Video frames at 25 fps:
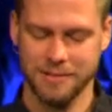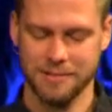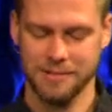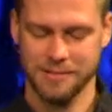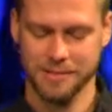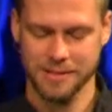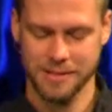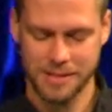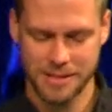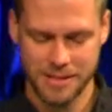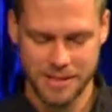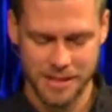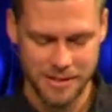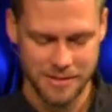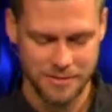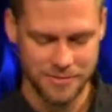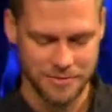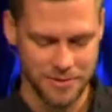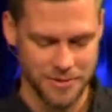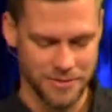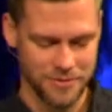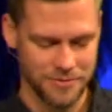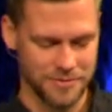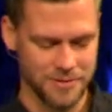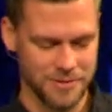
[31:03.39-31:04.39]
well, Steve,
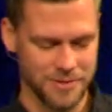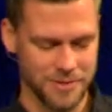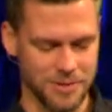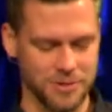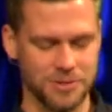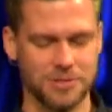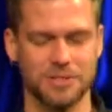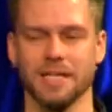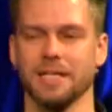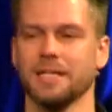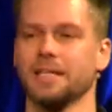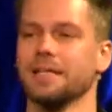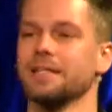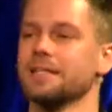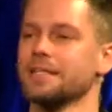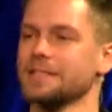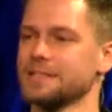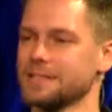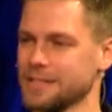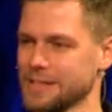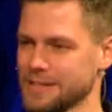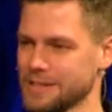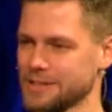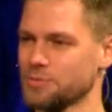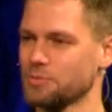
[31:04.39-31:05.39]
you said that this
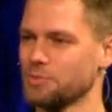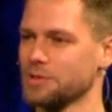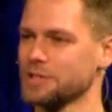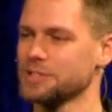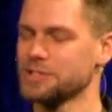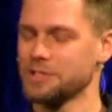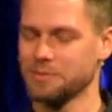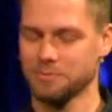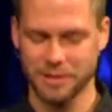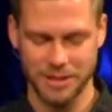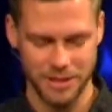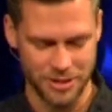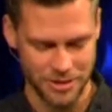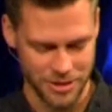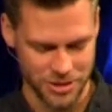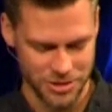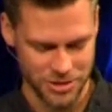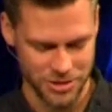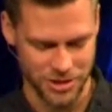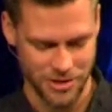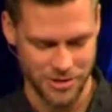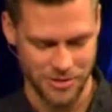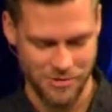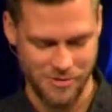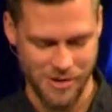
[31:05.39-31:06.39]
is wisdom
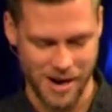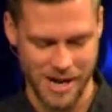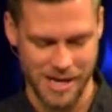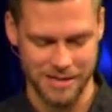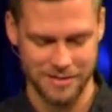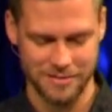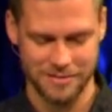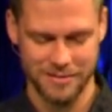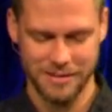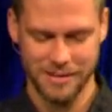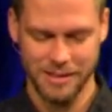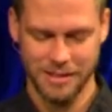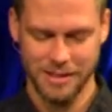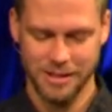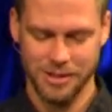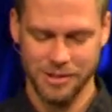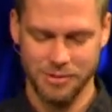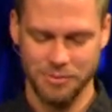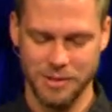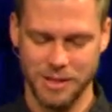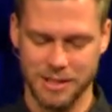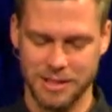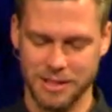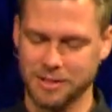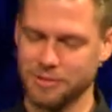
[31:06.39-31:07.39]
literature, right?
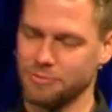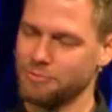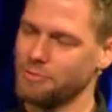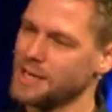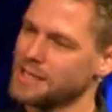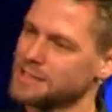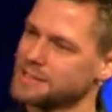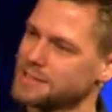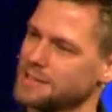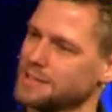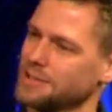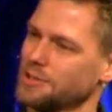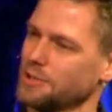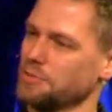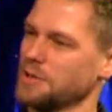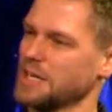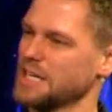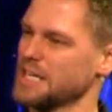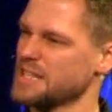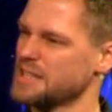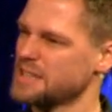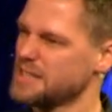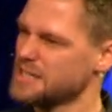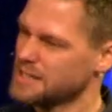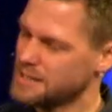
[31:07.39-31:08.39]
We can wrestle, we can
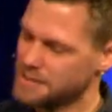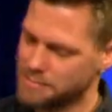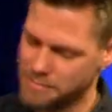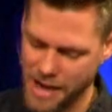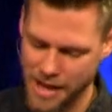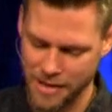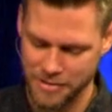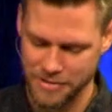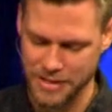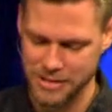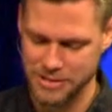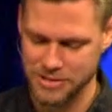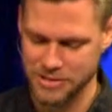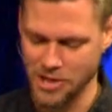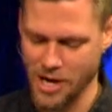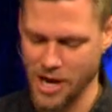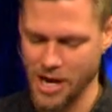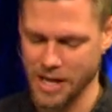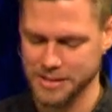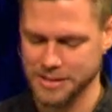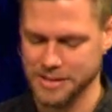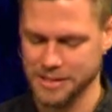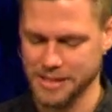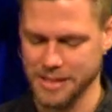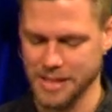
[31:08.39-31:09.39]
think about these
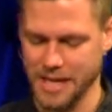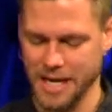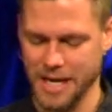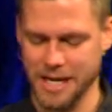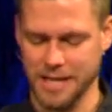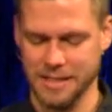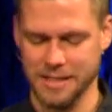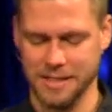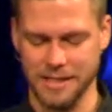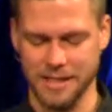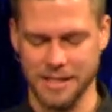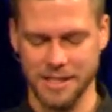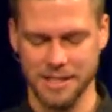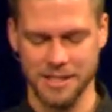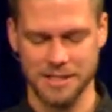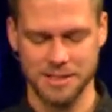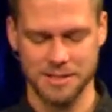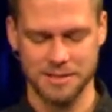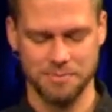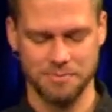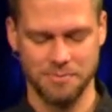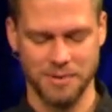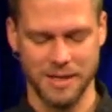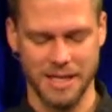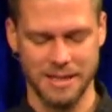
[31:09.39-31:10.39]
thoughts and the ideas,
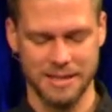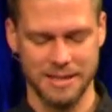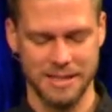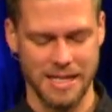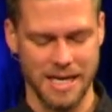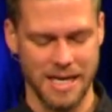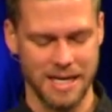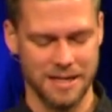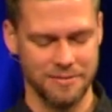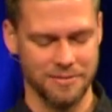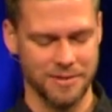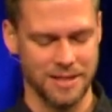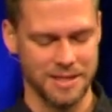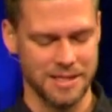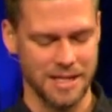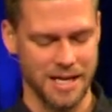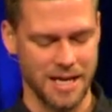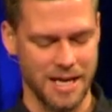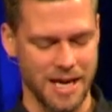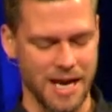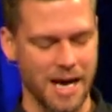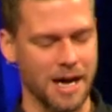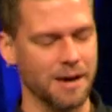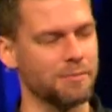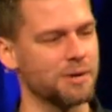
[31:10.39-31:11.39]
but at the end of the day,
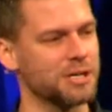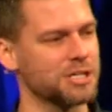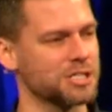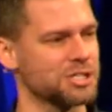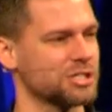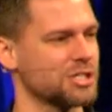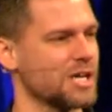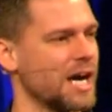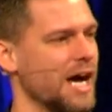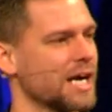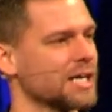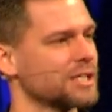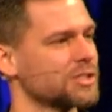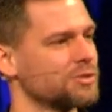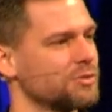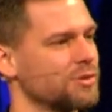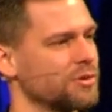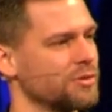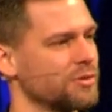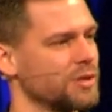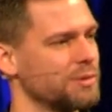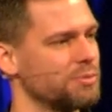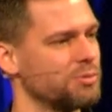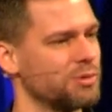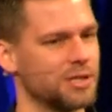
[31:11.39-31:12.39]
how much stock do we
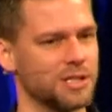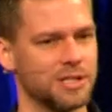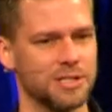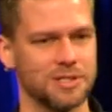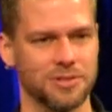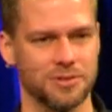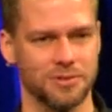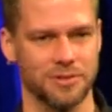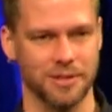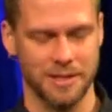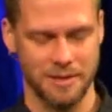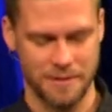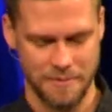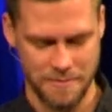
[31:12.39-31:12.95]
really put into it?